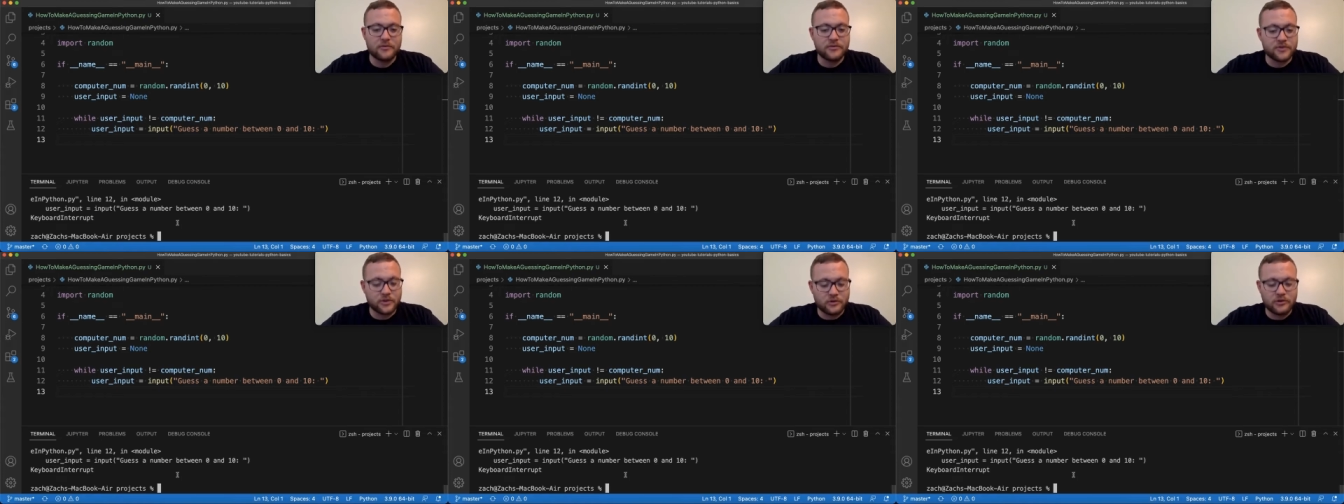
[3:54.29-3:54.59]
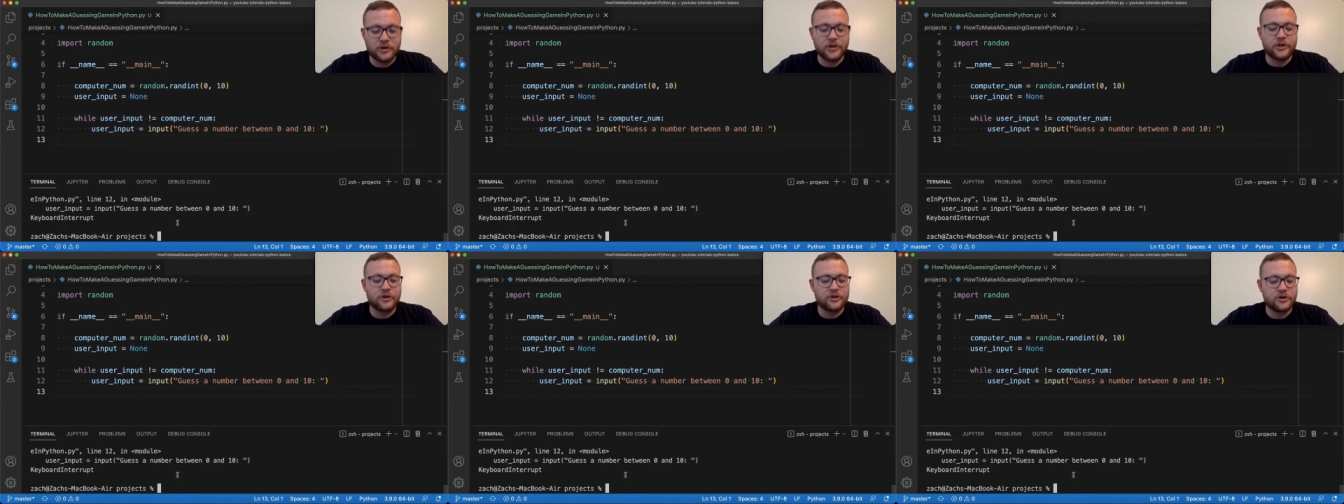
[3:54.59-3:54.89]
So
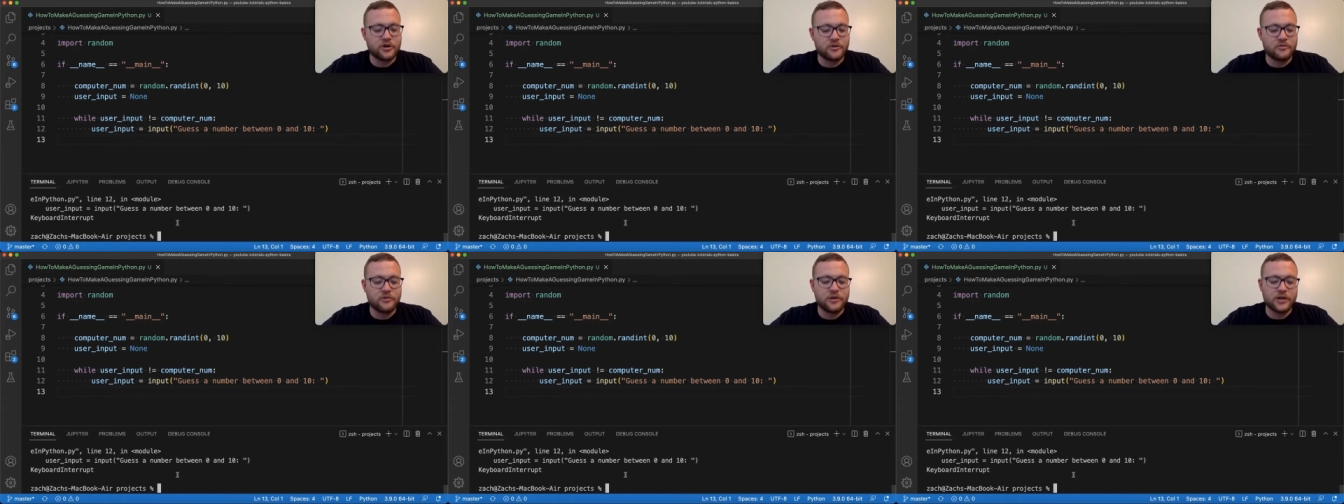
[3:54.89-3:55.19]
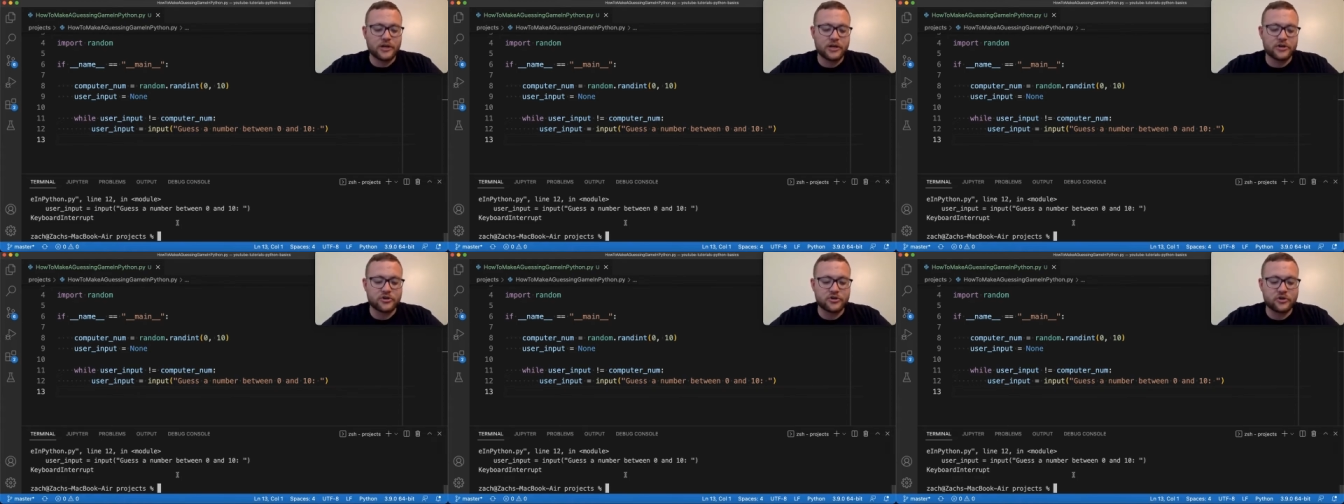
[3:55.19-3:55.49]
click in your terminal, hit
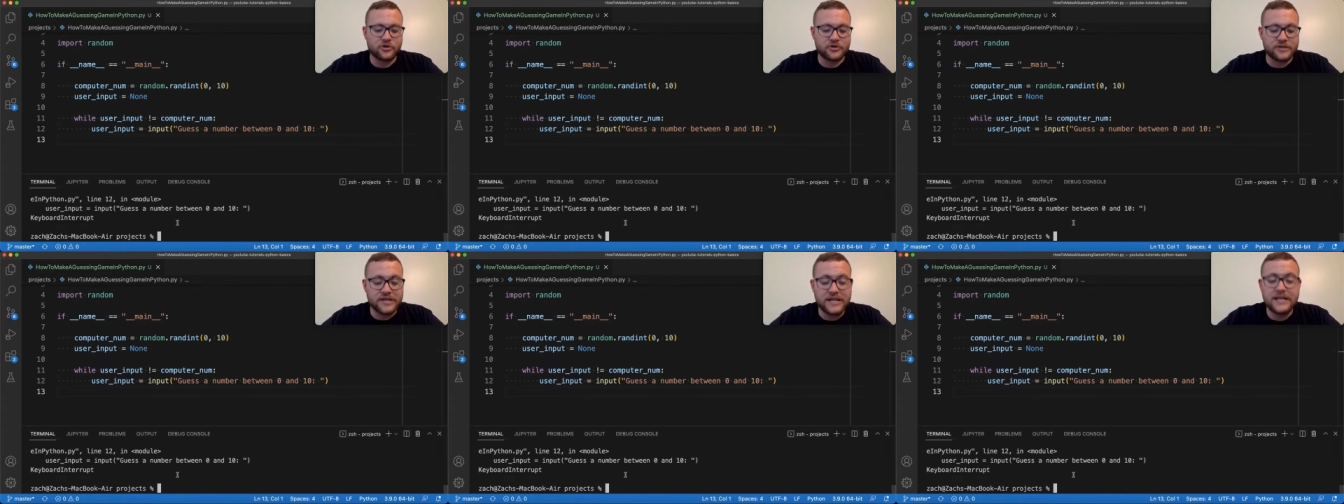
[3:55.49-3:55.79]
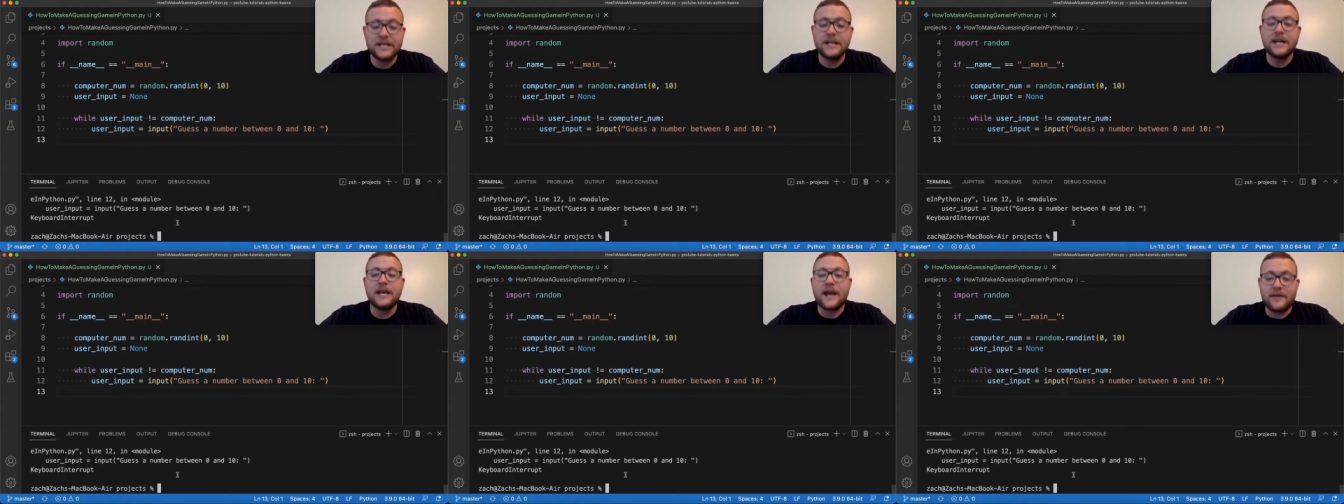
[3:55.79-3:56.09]
Control
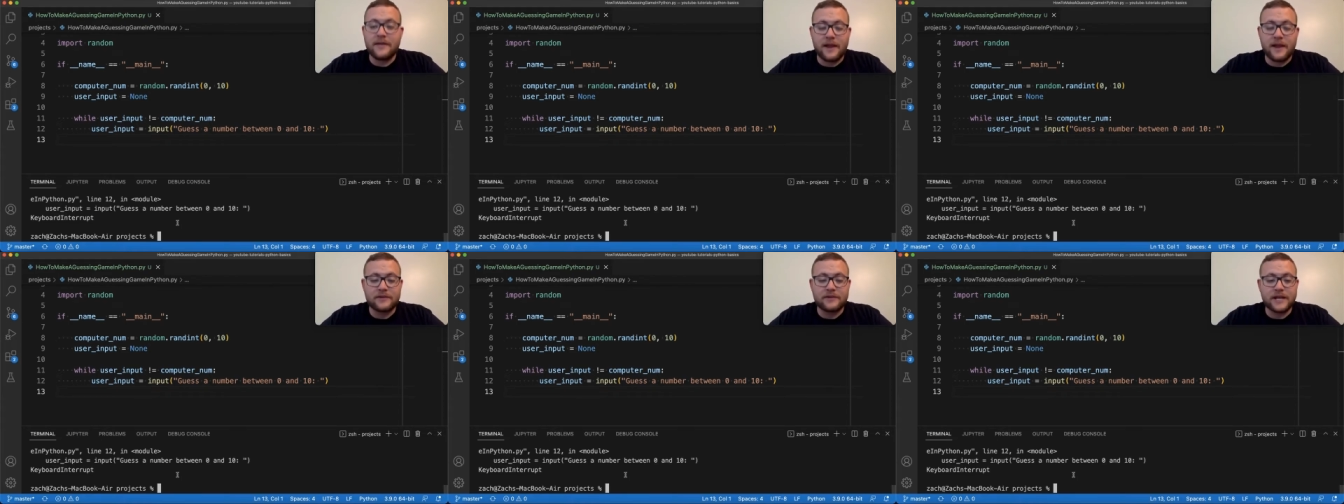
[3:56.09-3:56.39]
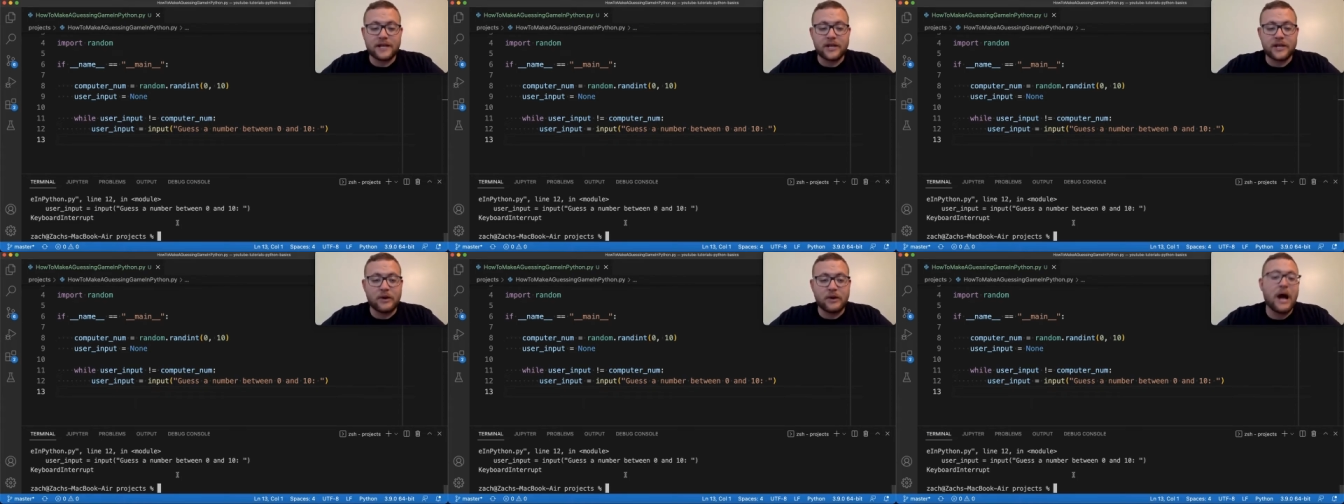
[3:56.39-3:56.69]
C, and that'll
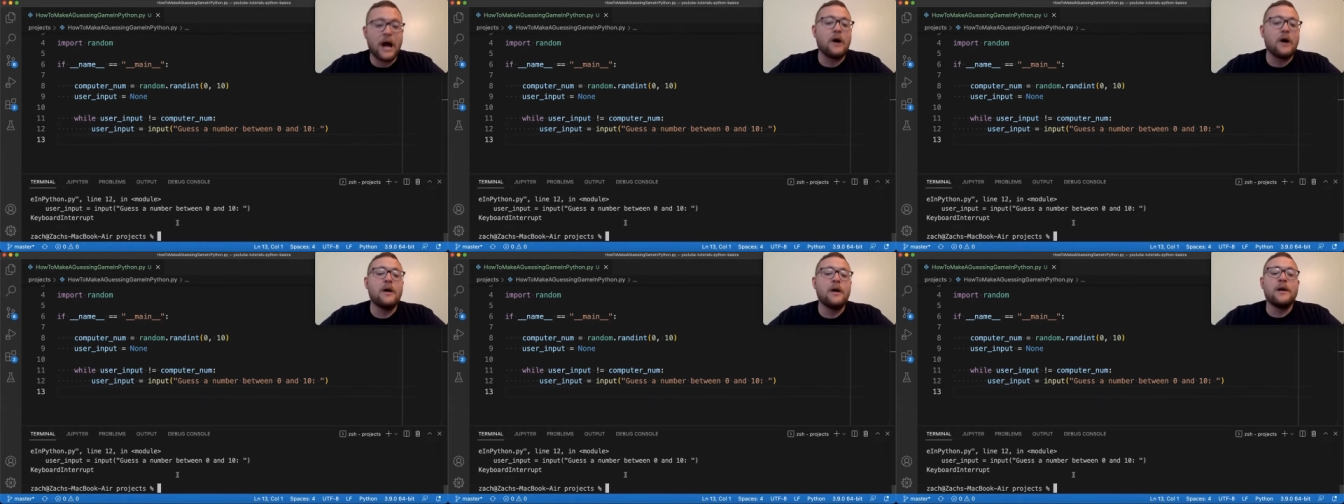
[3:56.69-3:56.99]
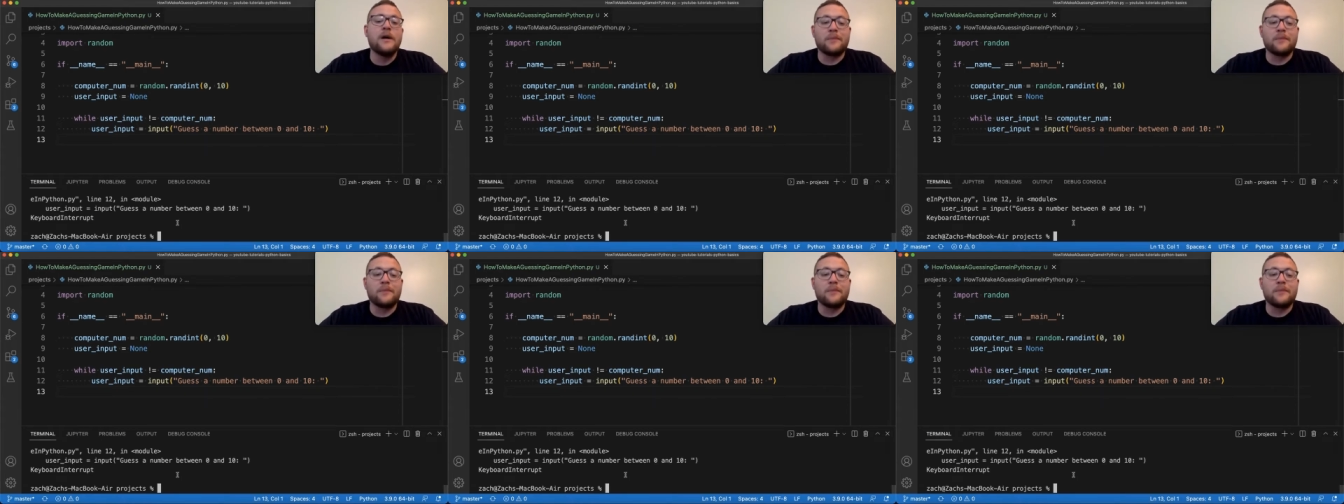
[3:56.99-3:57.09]
take you out.